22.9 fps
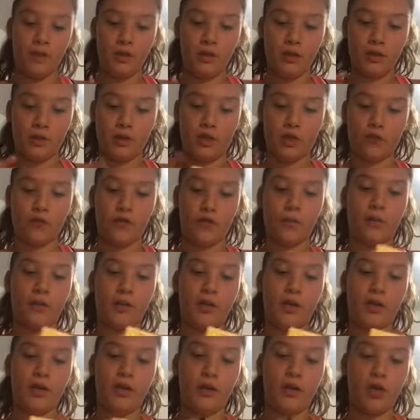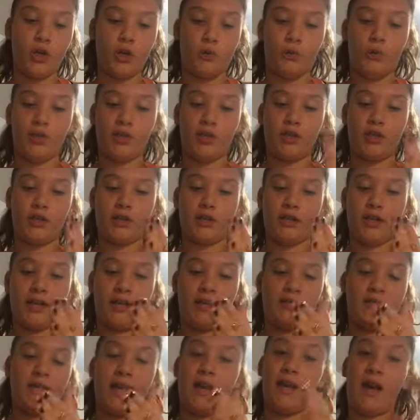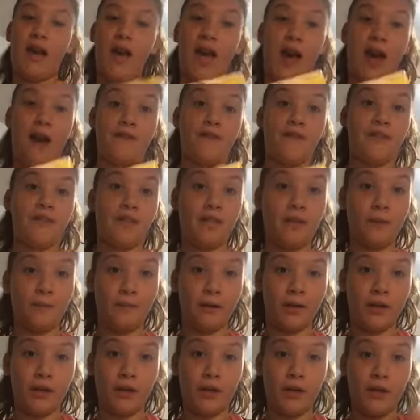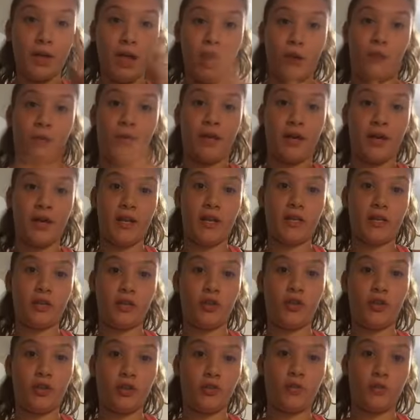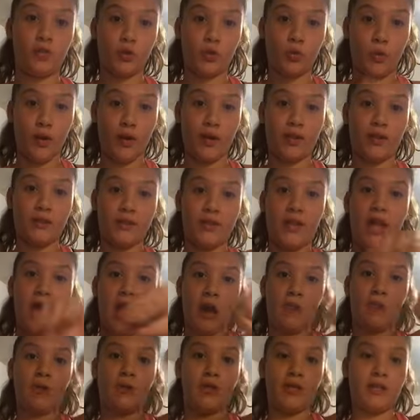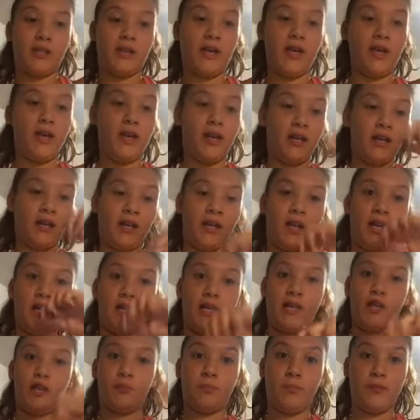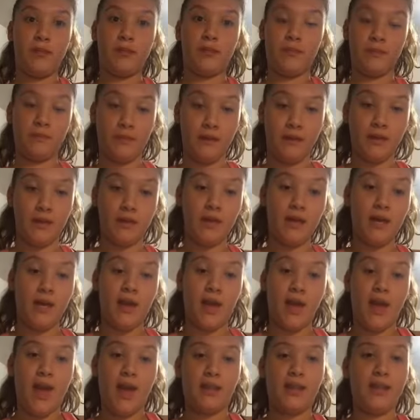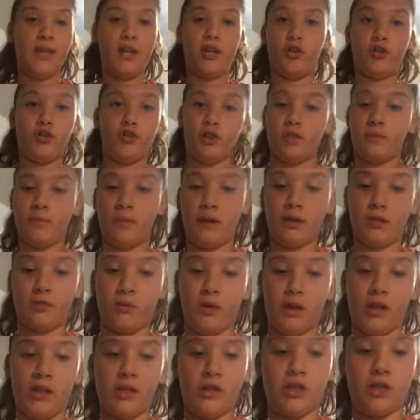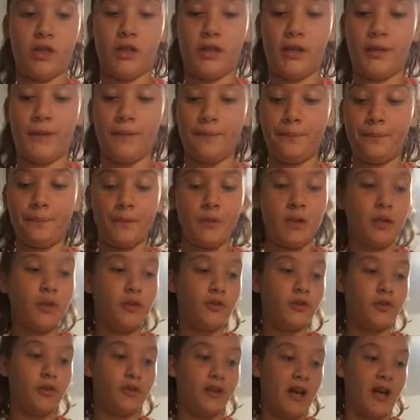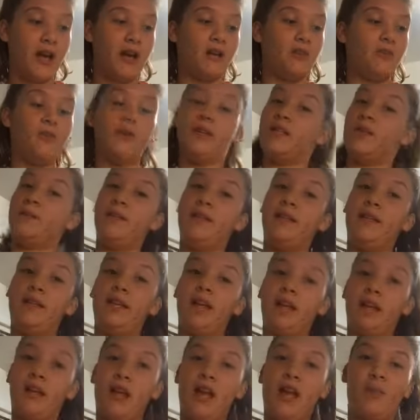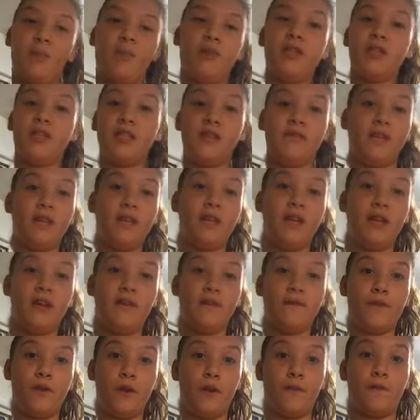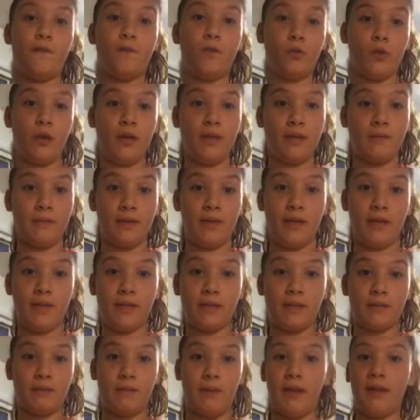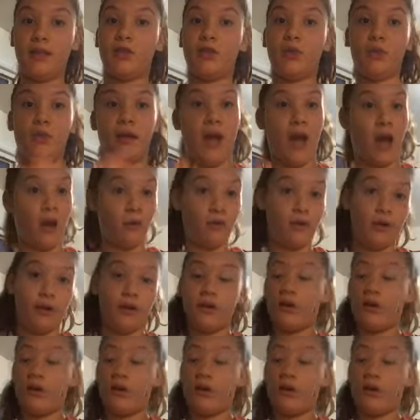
So for butter, we just take a half a stick of butter and we cut it into little squares and we just lay it like on each piece of meat, and then it'll just melt while it's cooking. So now it's been in there and we just leave it in there for 40 minutes to an hour.